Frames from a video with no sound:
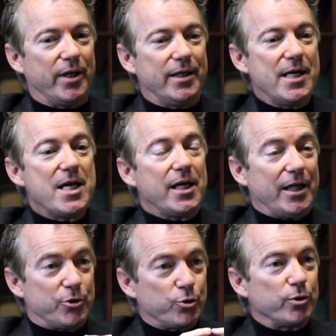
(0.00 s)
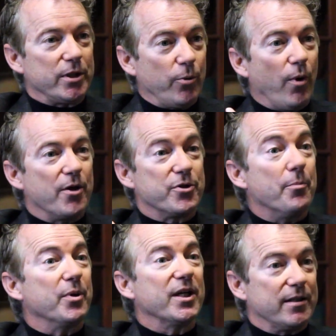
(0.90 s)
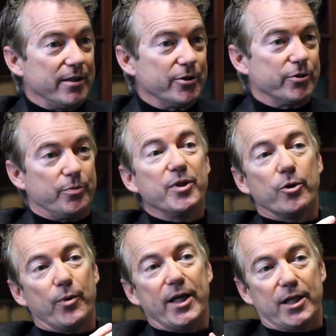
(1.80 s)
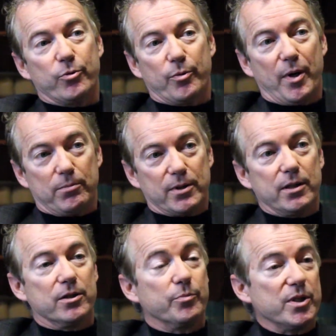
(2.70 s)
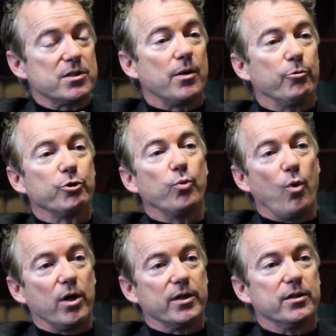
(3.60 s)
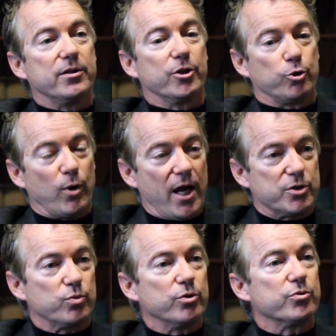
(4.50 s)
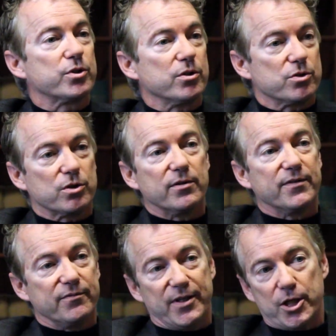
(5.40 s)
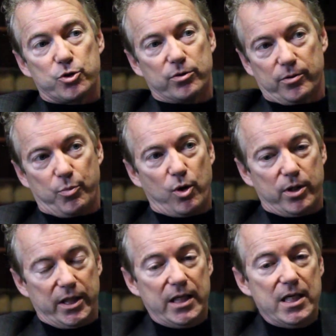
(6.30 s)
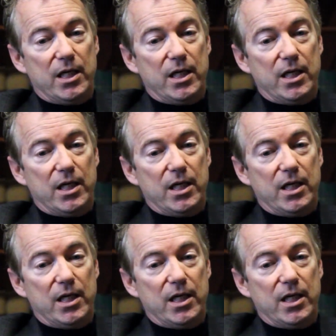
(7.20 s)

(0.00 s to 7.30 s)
when it truly was a big deal to be a Reagan Republican, to be someone who wanted the grassroots conservative nature of the party.